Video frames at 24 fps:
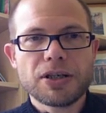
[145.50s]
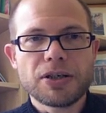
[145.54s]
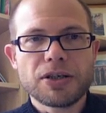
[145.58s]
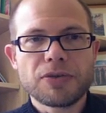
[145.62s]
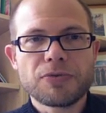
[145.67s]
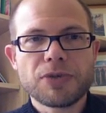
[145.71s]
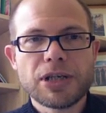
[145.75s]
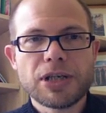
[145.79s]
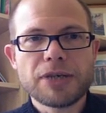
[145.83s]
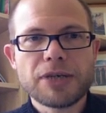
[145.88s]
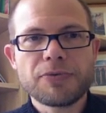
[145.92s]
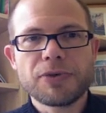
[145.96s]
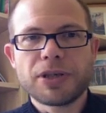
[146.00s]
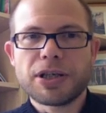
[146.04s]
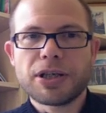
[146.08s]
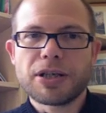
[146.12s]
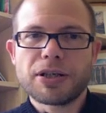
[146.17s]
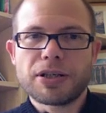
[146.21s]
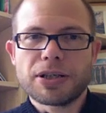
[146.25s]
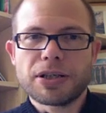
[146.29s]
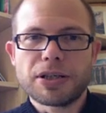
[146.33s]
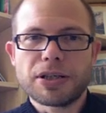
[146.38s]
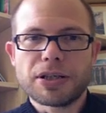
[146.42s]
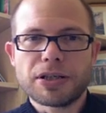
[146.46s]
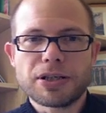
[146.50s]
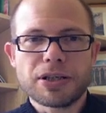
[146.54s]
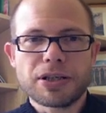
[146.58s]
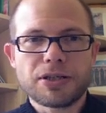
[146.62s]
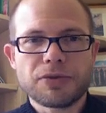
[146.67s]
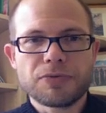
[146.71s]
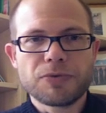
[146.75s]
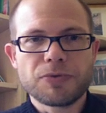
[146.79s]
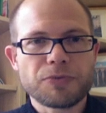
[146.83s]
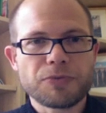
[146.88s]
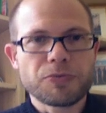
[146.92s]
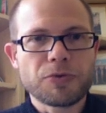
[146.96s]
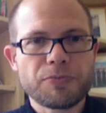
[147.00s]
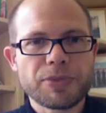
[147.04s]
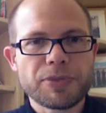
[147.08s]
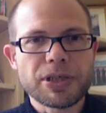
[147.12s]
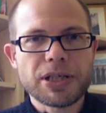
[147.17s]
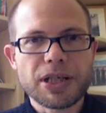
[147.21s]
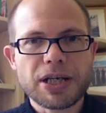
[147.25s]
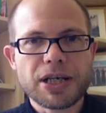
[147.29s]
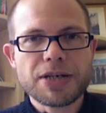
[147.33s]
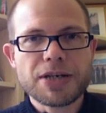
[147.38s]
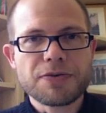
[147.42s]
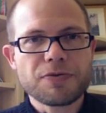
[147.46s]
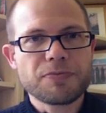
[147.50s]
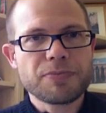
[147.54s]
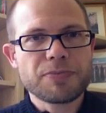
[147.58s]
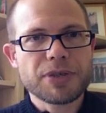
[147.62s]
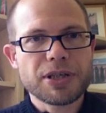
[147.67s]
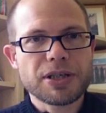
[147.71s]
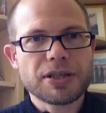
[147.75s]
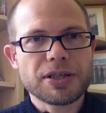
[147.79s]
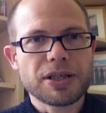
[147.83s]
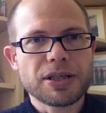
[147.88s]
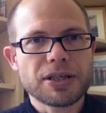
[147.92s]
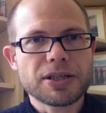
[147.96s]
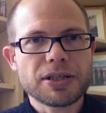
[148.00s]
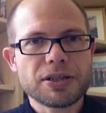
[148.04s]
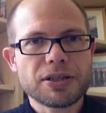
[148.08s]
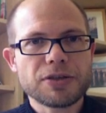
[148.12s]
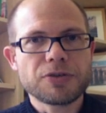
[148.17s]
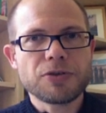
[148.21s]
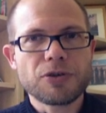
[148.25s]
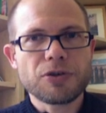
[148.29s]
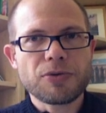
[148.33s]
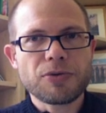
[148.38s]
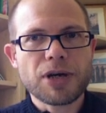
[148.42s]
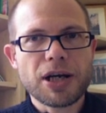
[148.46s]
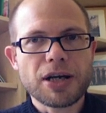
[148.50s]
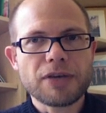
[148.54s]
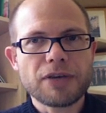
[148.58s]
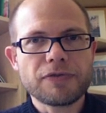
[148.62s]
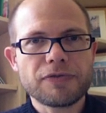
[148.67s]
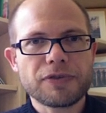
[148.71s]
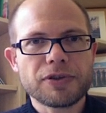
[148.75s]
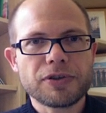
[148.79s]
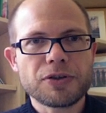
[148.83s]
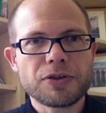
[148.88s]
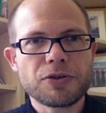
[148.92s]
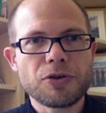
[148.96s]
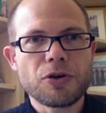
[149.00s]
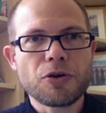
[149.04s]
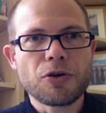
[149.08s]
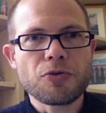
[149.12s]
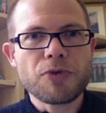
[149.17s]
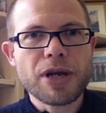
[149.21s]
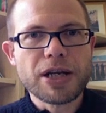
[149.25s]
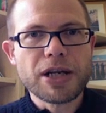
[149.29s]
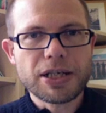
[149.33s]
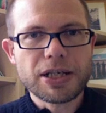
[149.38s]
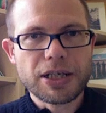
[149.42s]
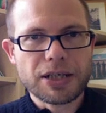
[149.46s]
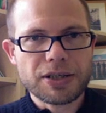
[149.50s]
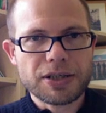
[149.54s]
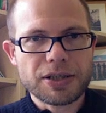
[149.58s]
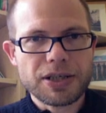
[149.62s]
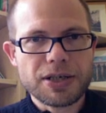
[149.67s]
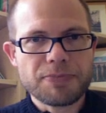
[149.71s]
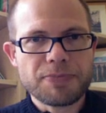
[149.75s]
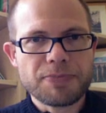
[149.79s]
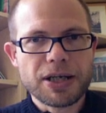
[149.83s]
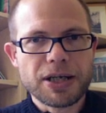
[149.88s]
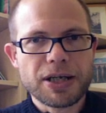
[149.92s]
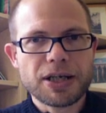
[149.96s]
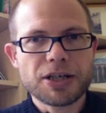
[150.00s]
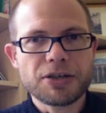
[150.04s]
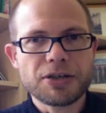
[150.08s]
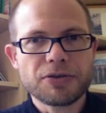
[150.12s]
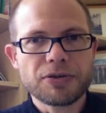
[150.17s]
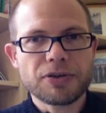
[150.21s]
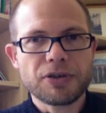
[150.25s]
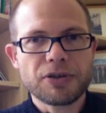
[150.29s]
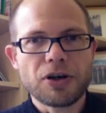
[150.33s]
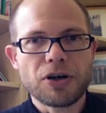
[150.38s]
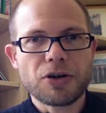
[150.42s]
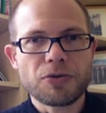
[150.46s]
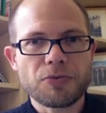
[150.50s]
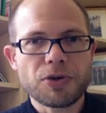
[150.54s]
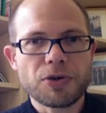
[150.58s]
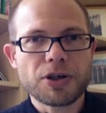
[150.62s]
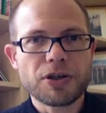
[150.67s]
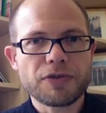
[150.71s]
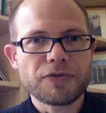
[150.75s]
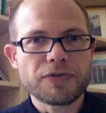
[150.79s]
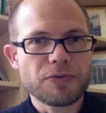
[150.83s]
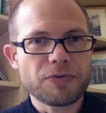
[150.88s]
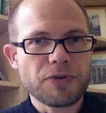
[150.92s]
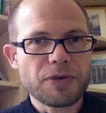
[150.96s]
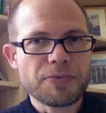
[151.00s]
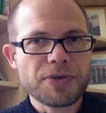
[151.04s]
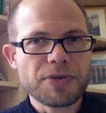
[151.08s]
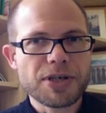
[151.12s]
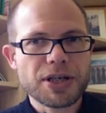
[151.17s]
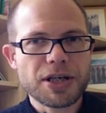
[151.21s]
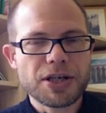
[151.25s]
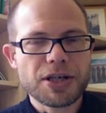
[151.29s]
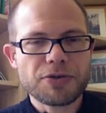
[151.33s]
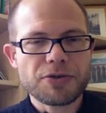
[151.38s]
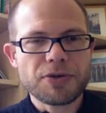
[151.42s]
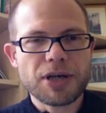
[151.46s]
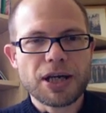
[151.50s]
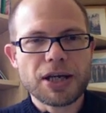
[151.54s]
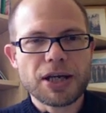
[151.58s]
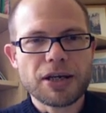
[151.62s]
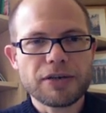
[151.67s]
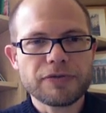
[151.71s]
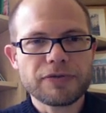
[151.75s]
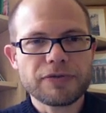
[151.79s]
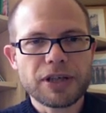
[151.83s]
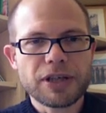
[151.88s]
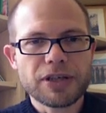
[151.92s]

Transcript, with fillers: Really, what uh, what would be nice would be that you arrive you're already at this page on one of the websites you have,